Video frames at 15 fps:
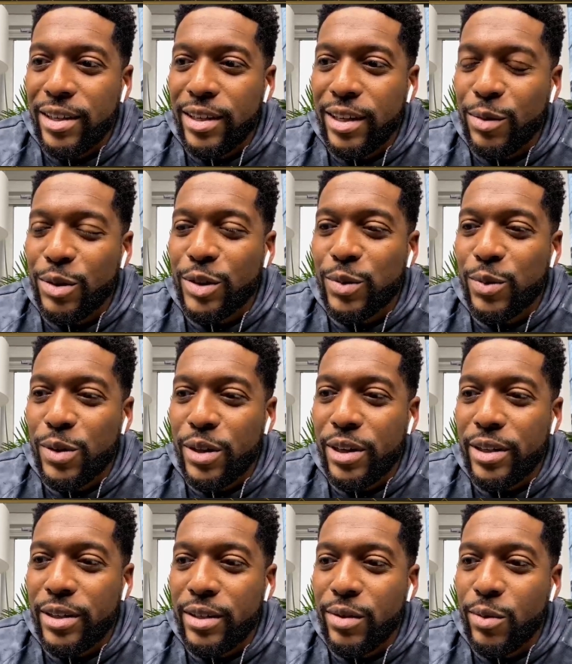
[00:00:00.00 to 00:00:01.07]
that was
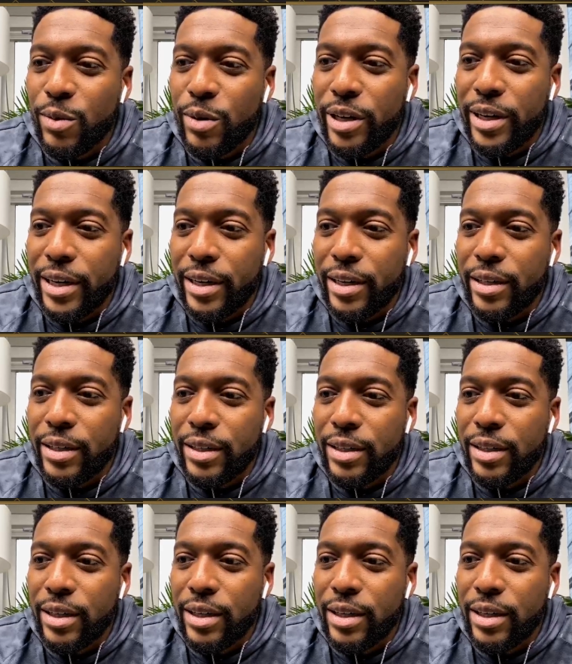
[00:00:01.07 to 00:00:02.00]
one where